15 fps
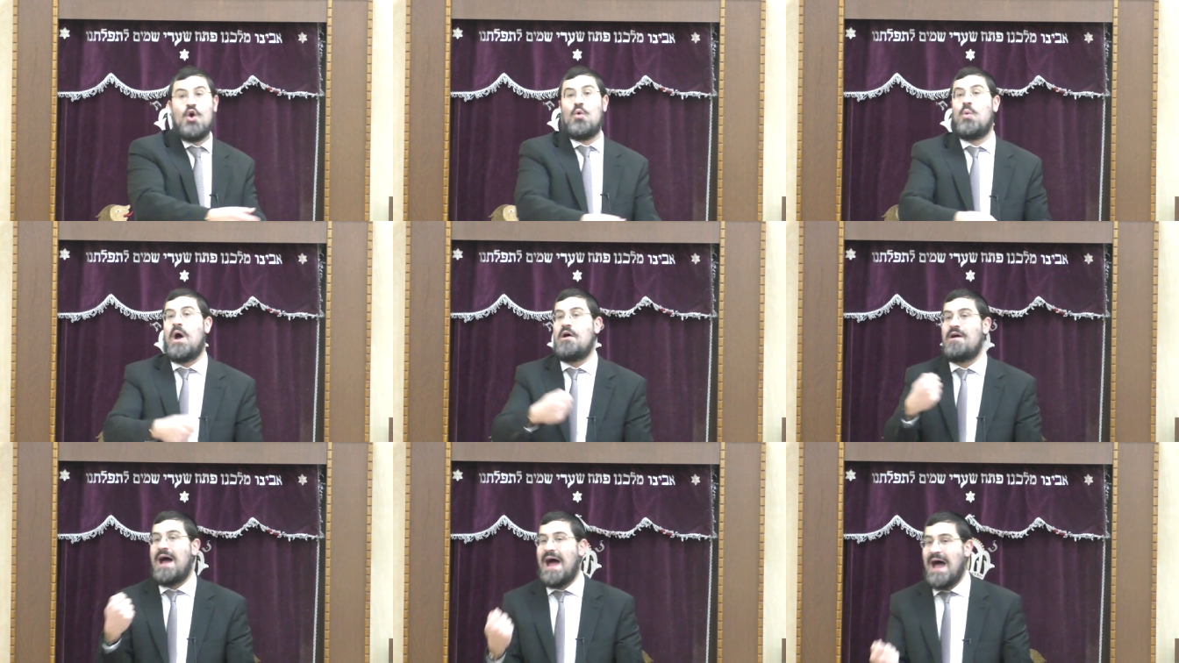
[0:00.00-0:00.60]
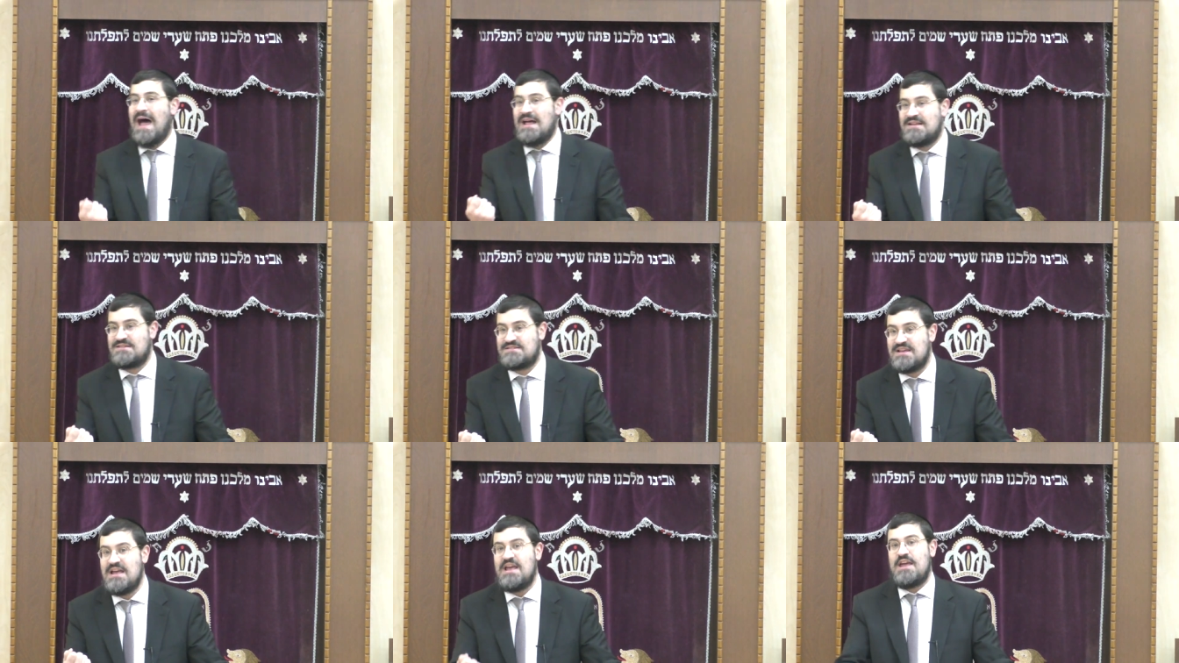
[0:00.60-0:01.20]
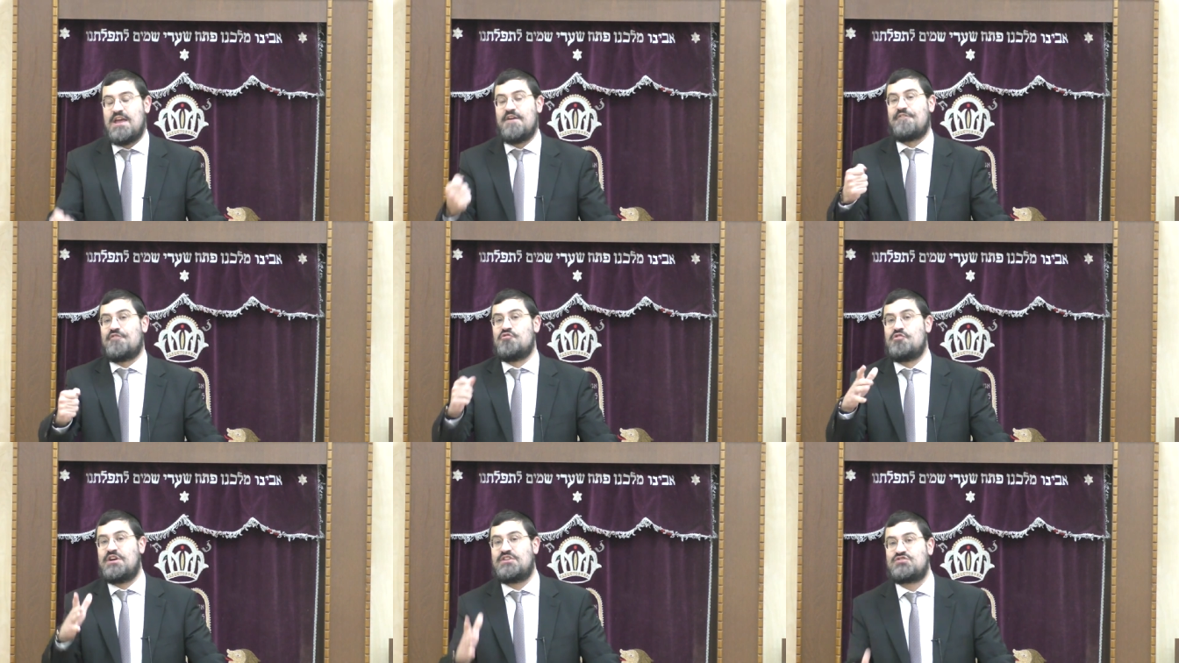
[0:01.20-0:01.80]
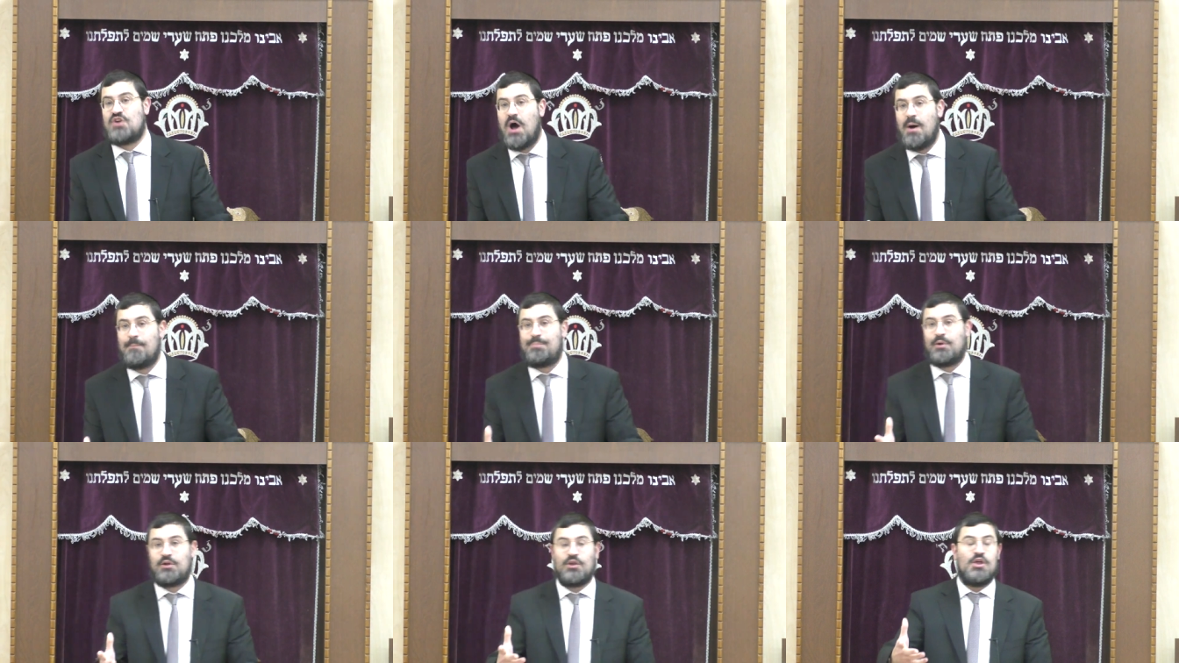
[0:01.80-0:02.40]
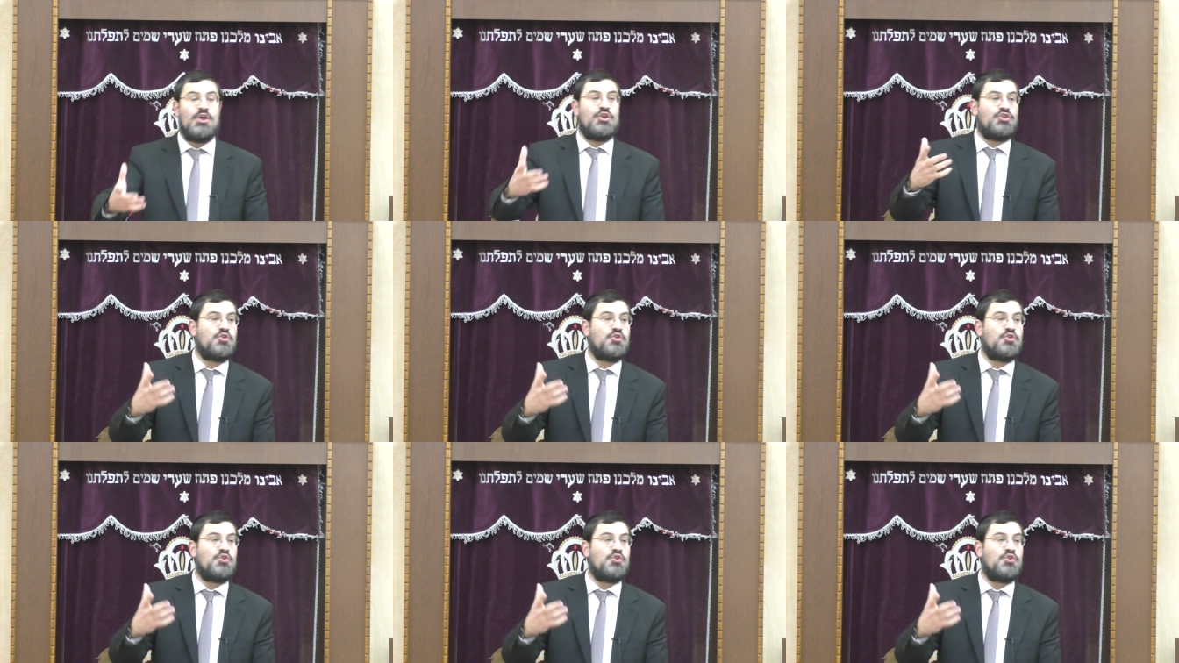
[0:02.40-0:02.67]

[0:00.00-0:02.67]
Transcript: Whereas, if for example,